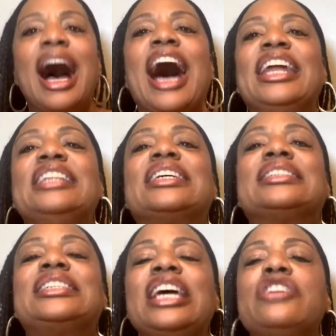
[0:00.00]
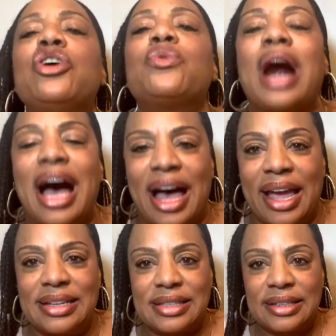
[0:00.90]
I need to
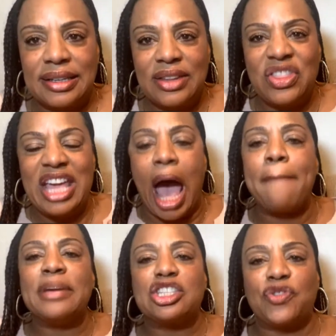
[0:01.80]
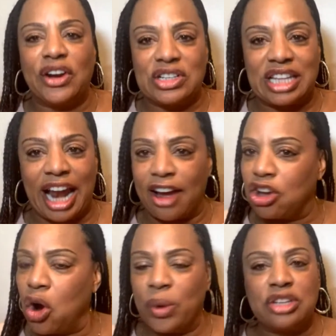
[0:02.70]
tenderize the atmospheres that I
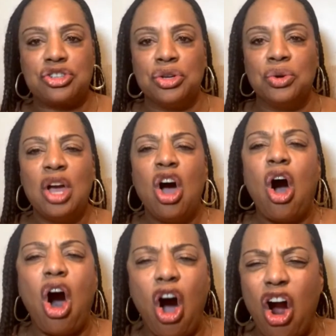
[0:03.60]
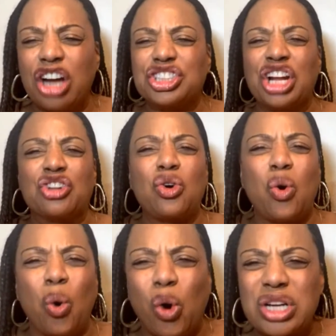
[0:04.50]
go into, harsh and
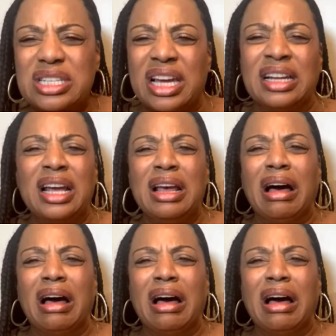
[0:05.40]
coarse and